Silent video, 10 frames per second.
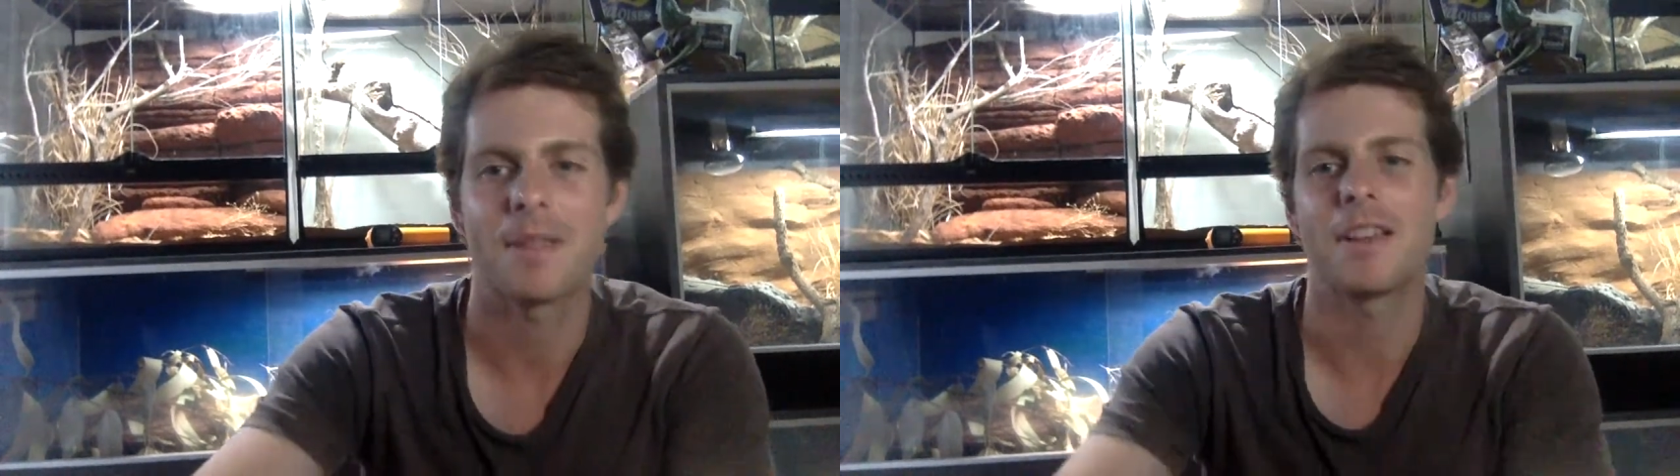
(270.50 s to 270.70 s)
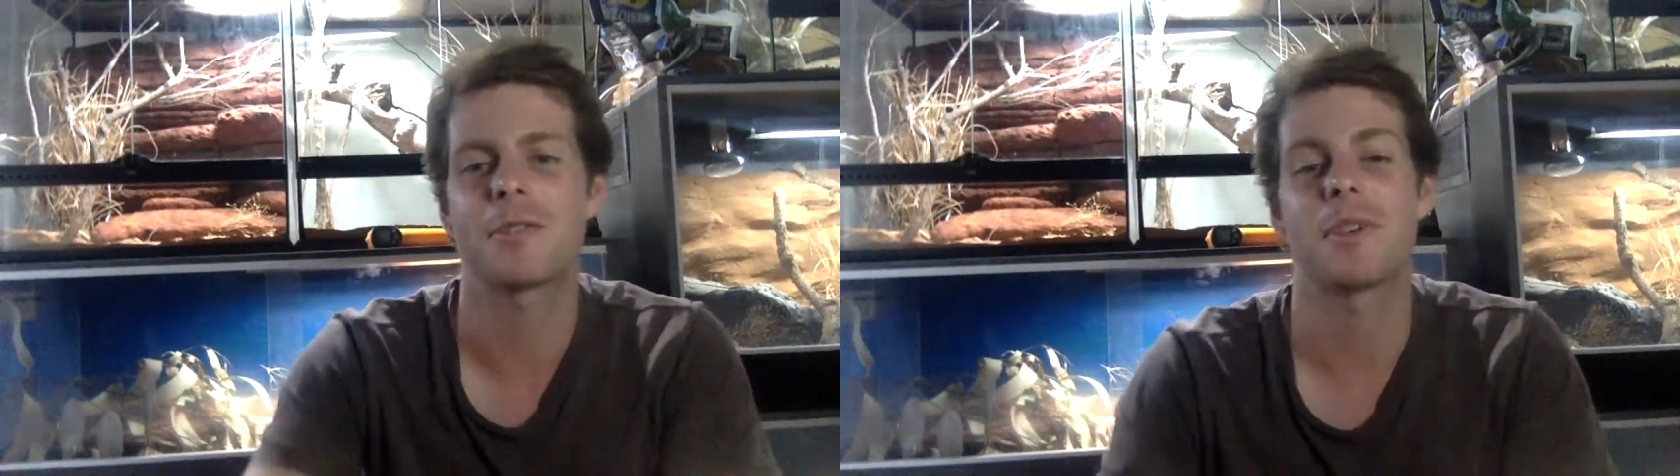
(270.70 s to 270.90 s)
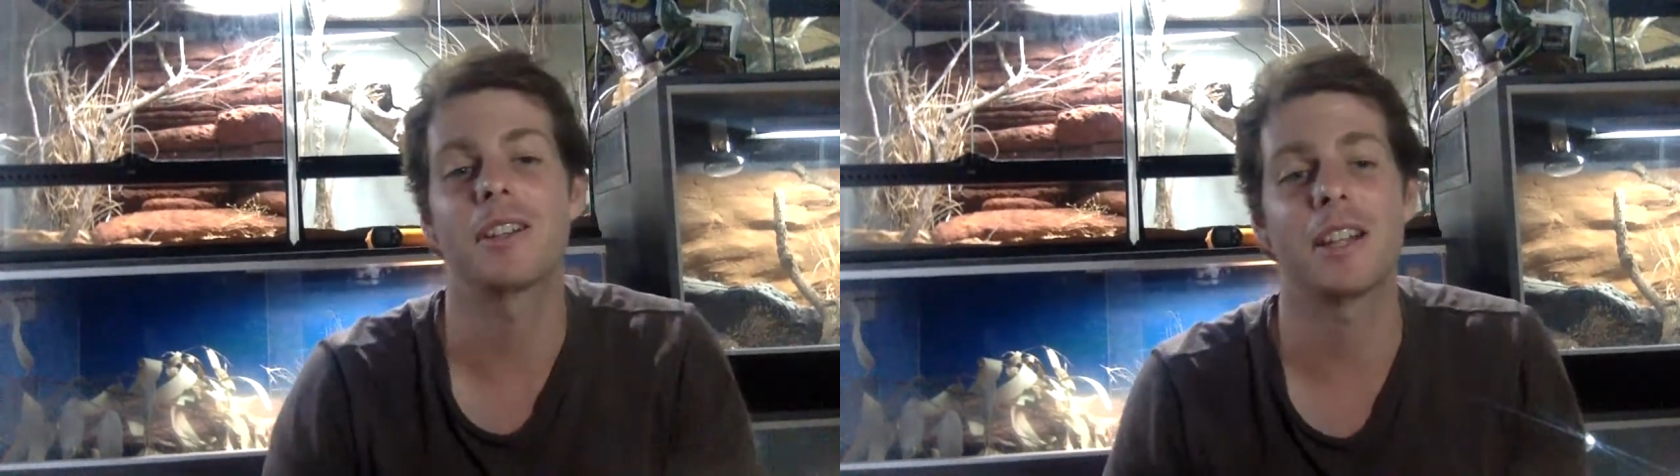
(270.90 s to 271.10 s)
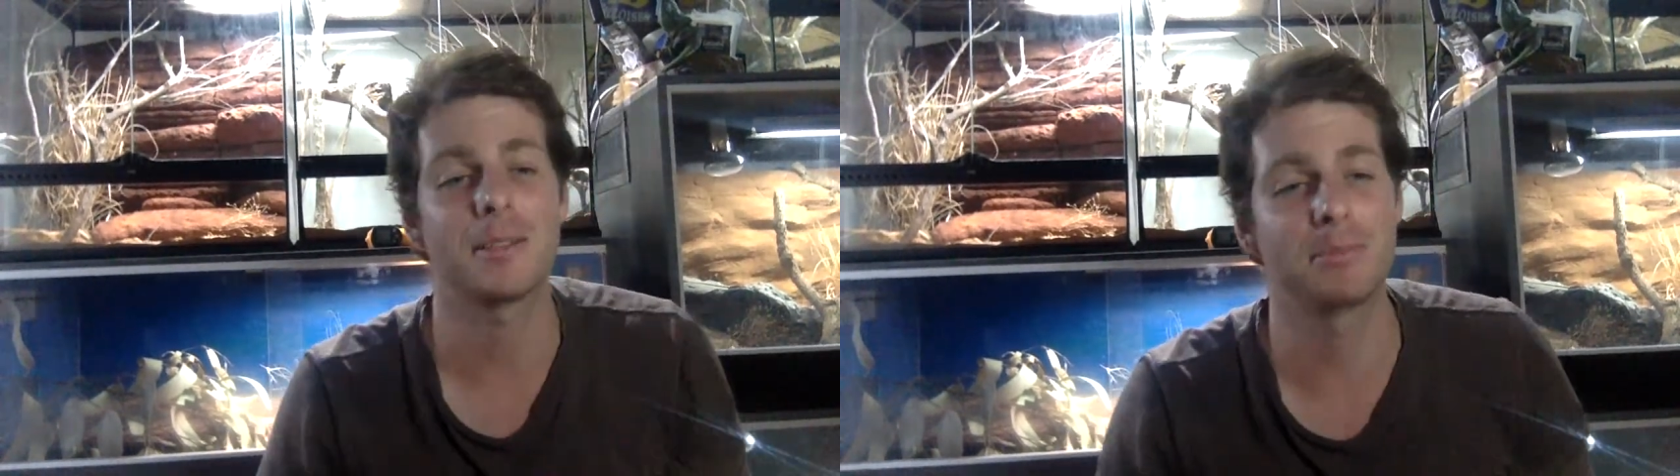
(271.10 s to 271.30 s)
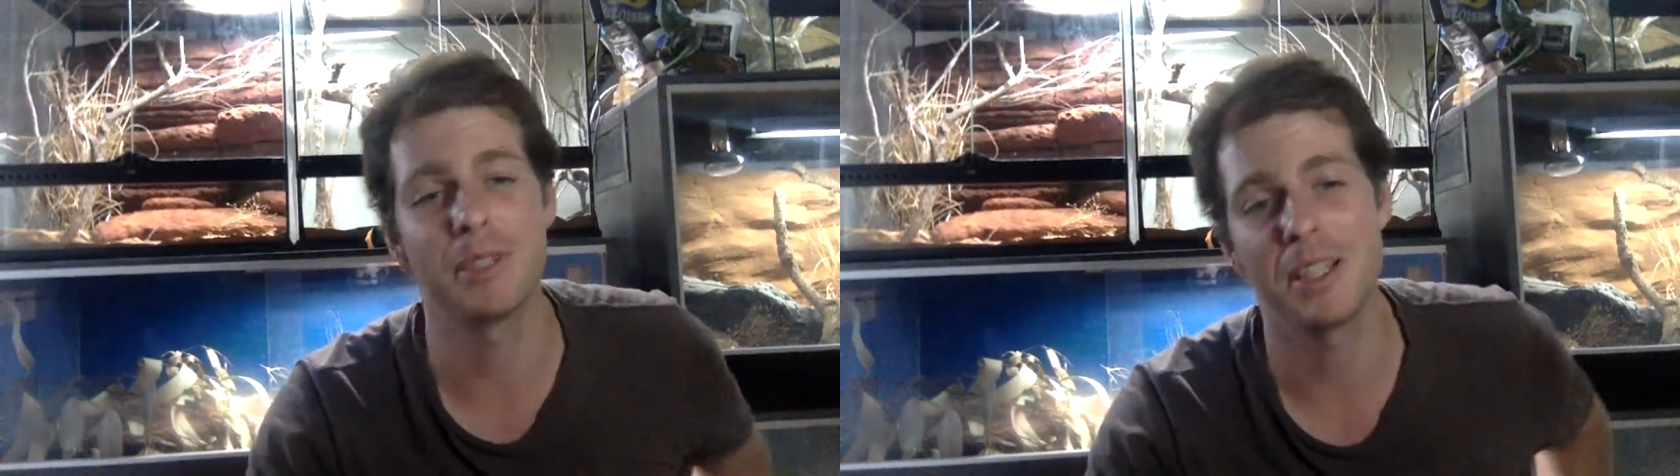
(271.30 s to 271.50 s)
That's why I like
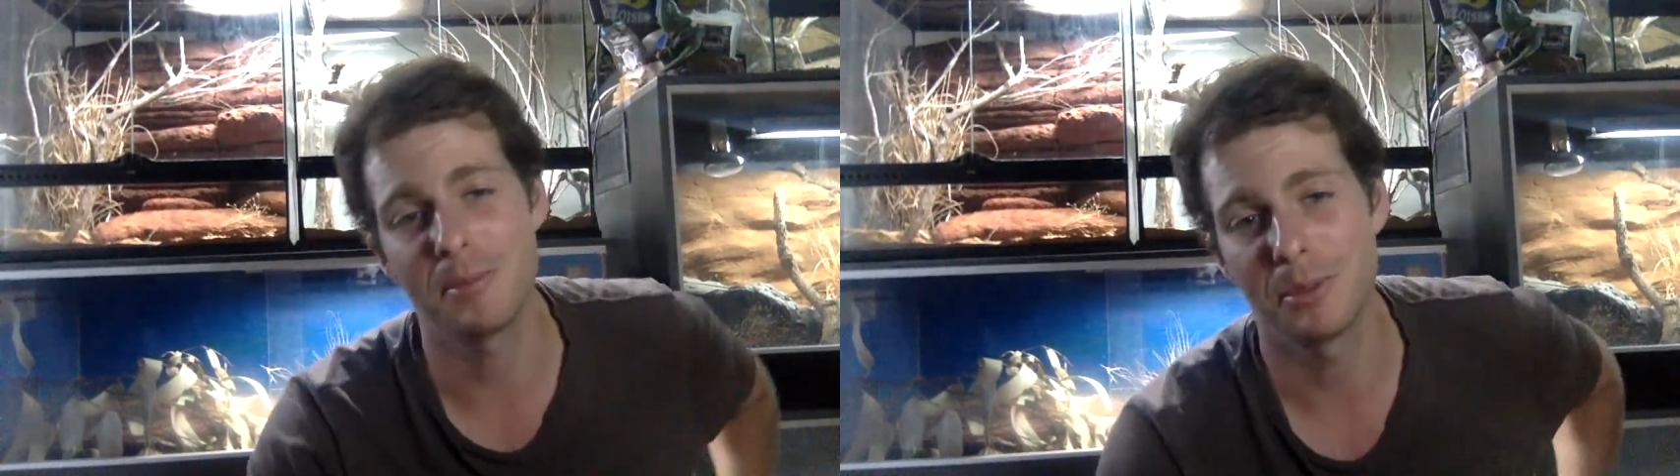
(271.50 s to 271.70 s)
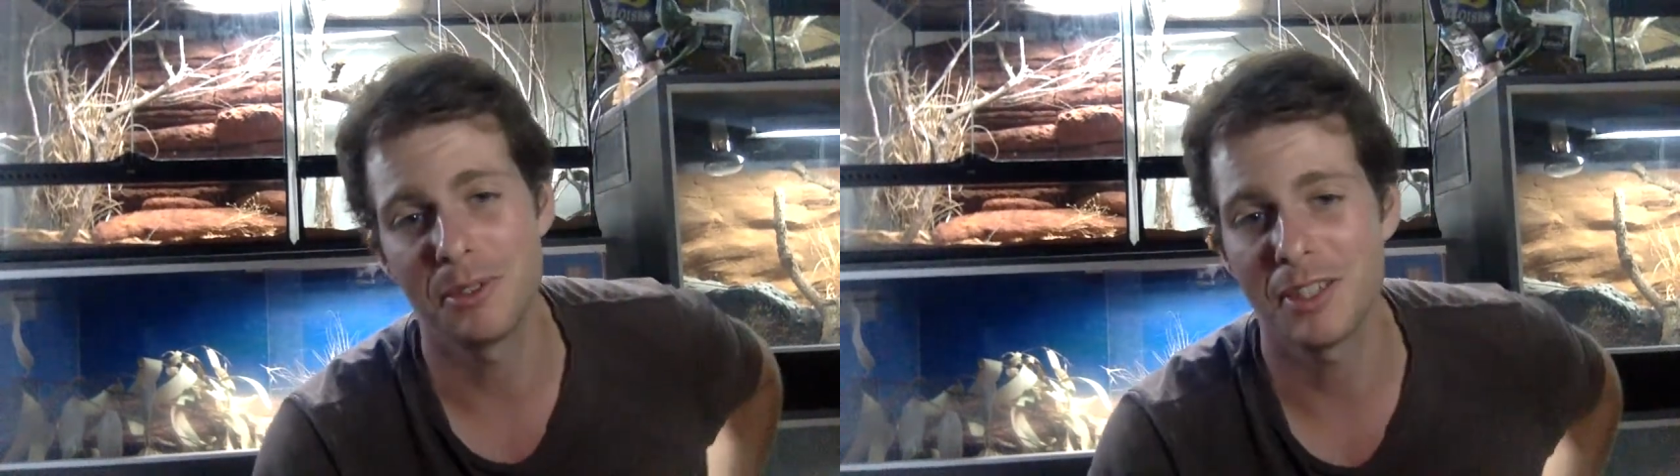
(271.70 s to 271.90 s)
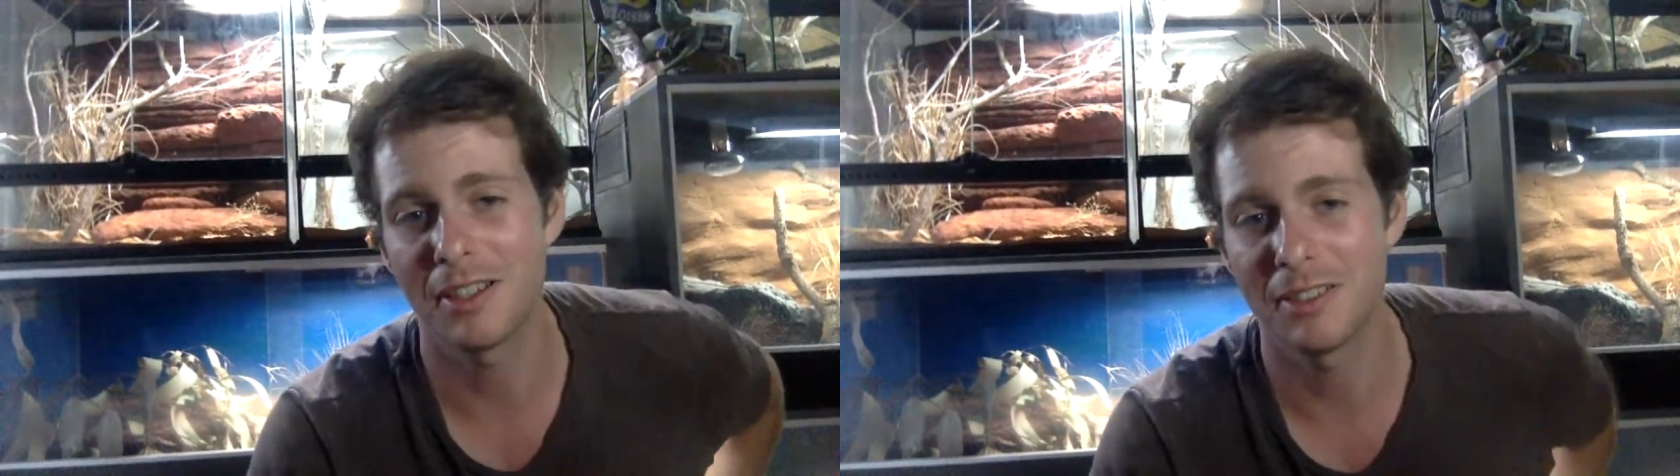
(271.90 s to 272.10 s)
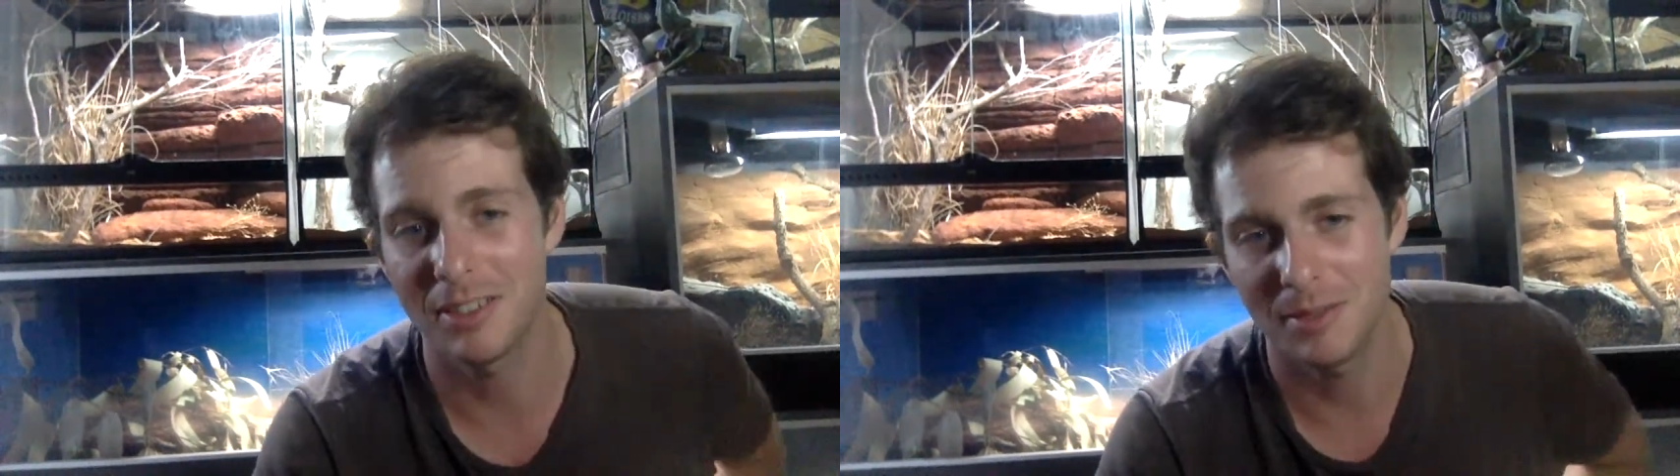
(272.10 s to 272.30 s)
breeding blue tongues.